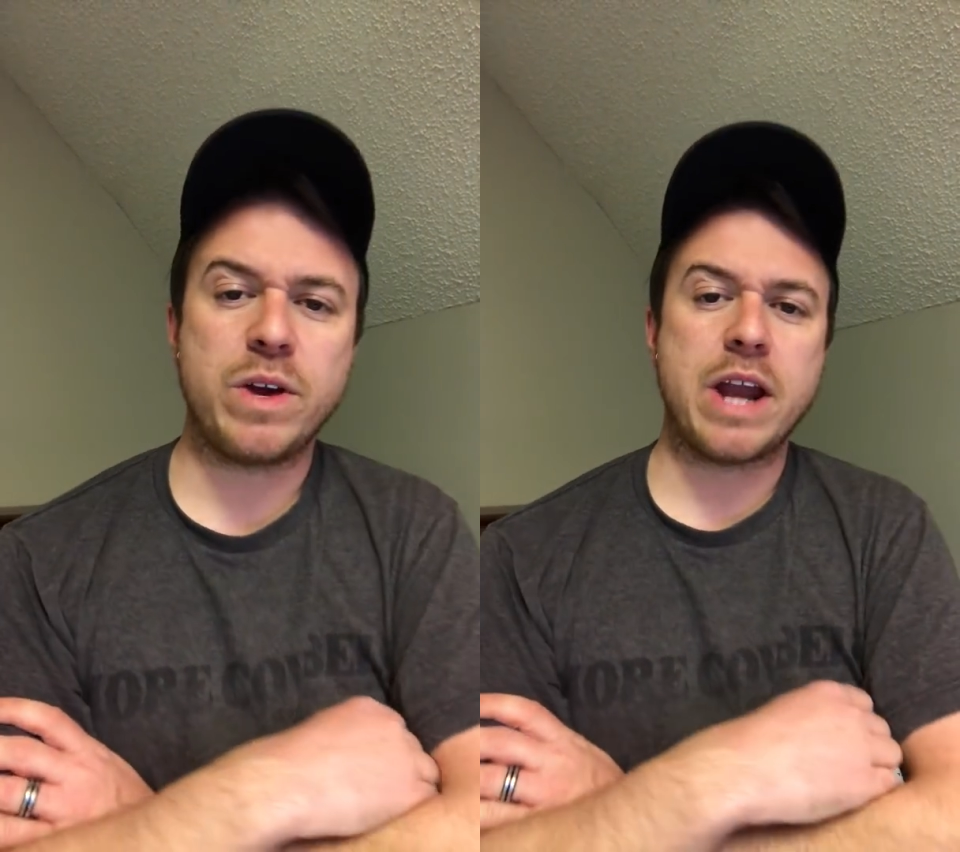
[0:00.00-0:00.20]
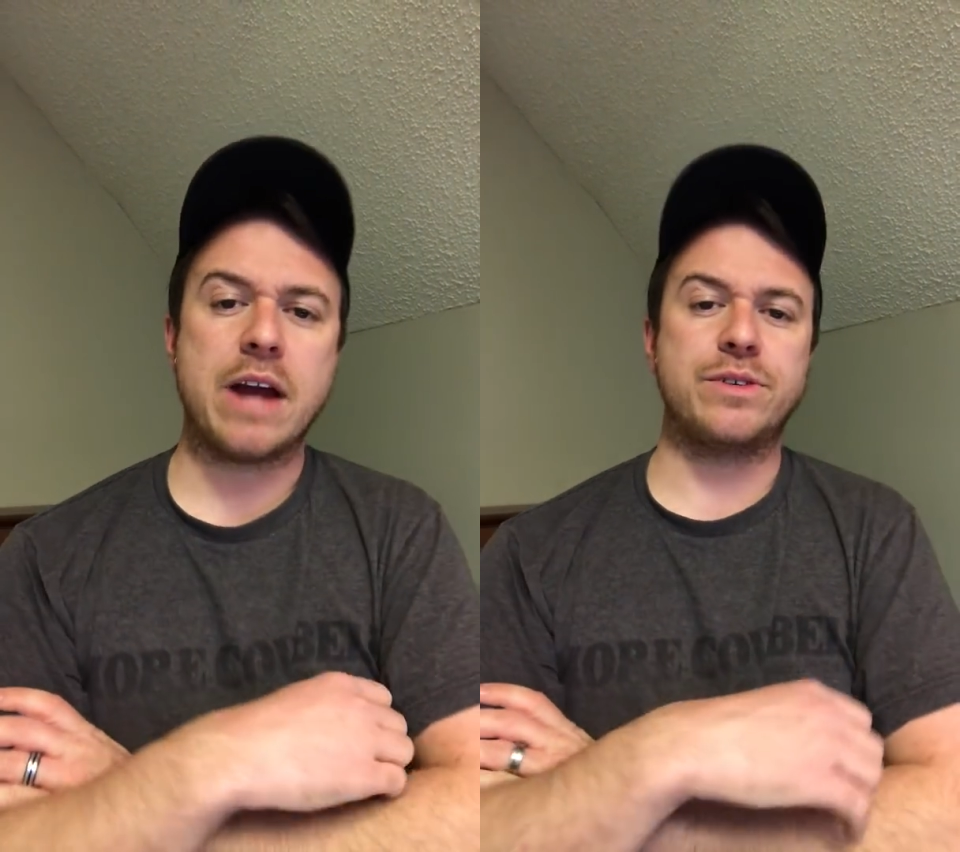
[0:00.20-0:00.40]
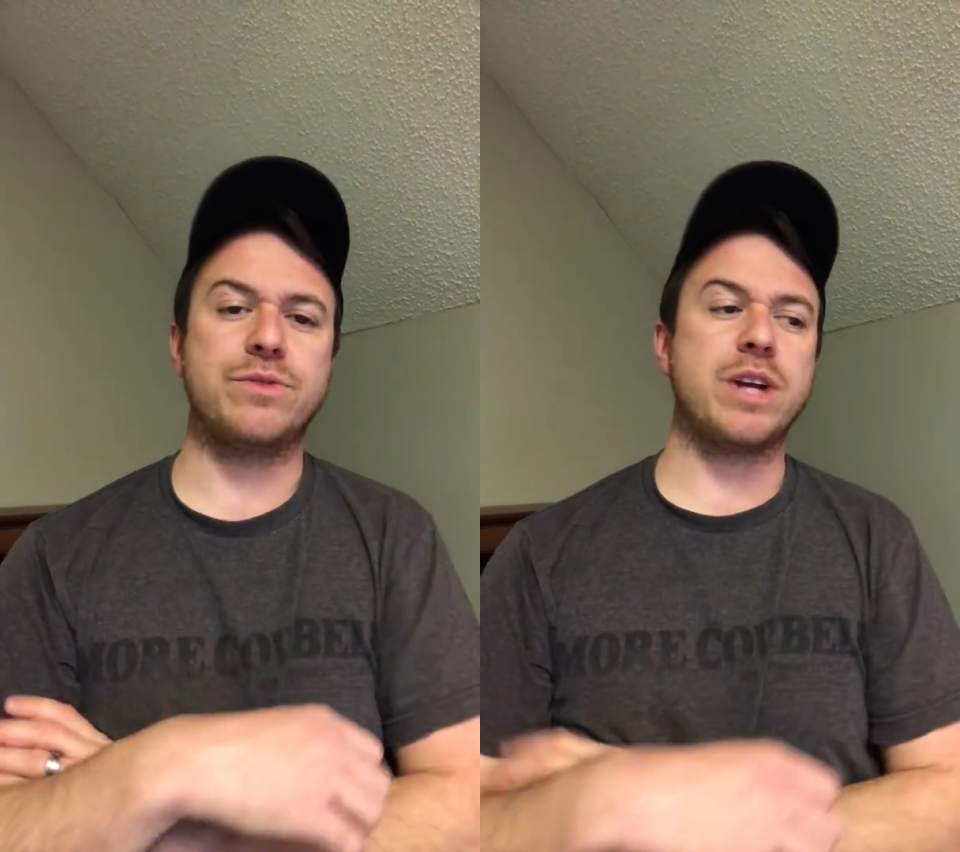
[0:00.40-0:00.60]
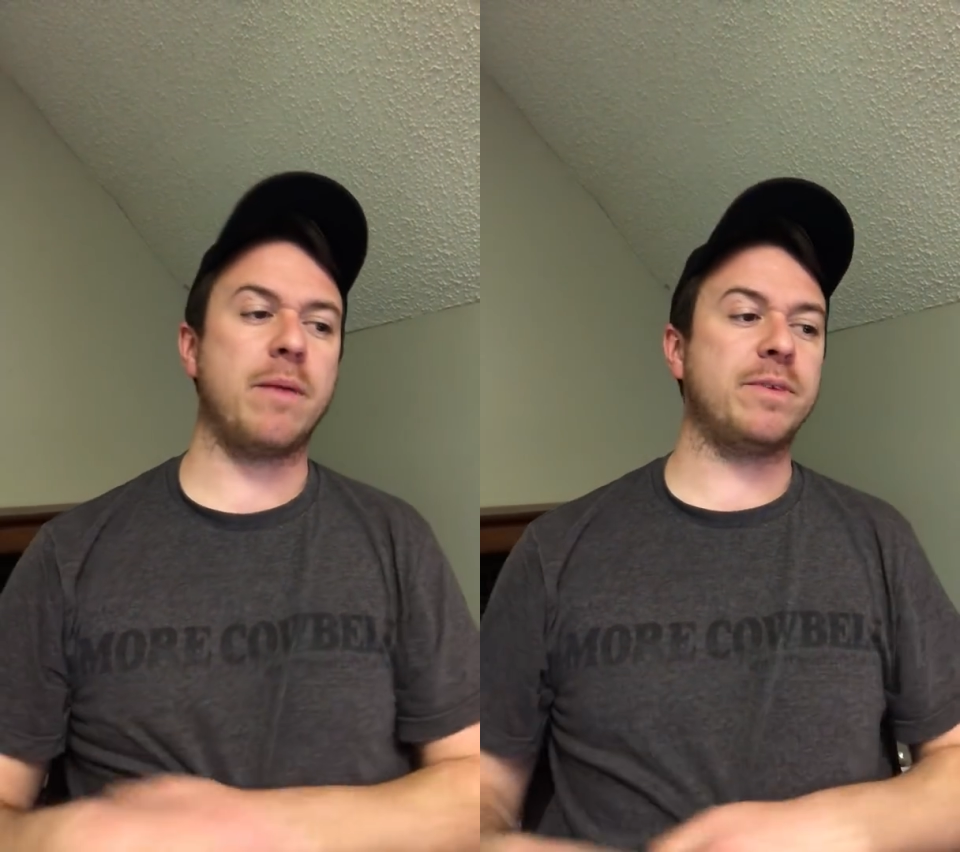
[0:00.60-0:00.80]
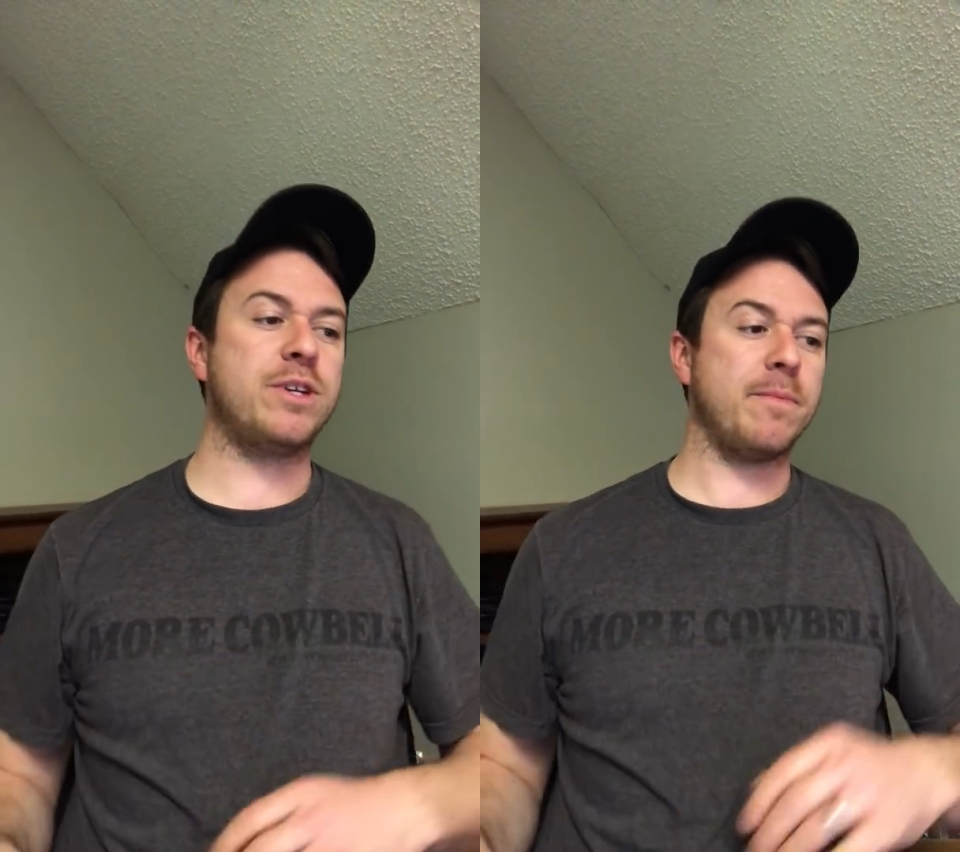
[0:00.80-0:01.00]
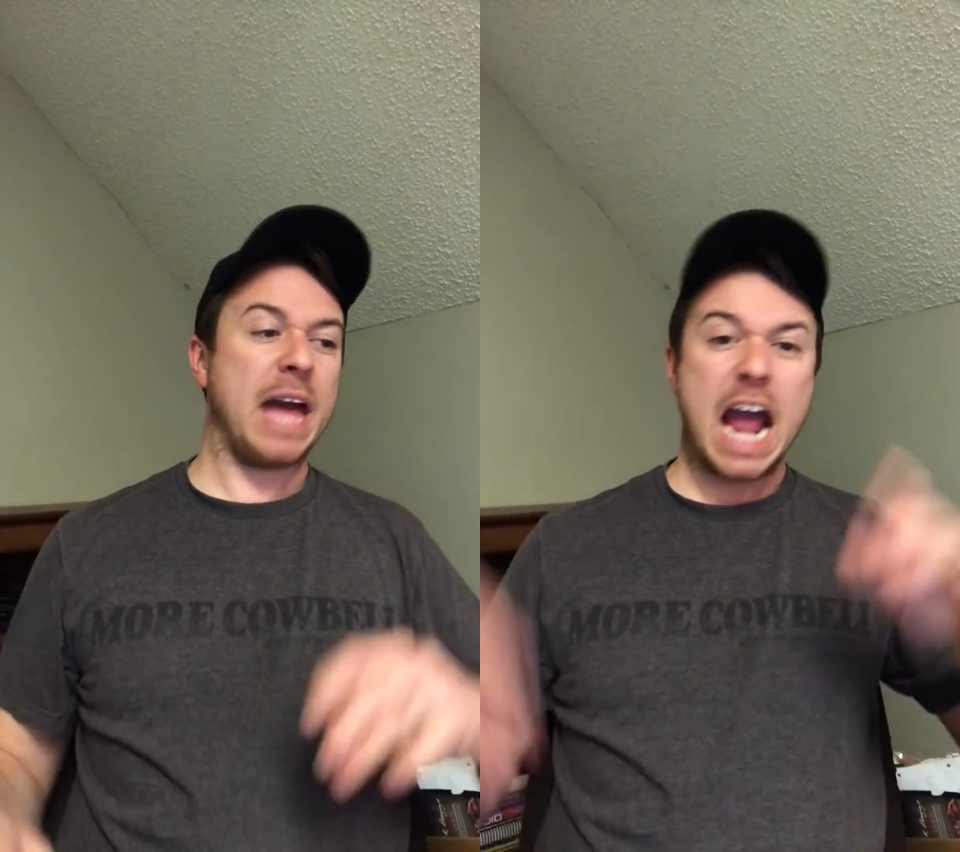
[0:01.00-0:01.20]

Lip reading: win national championship.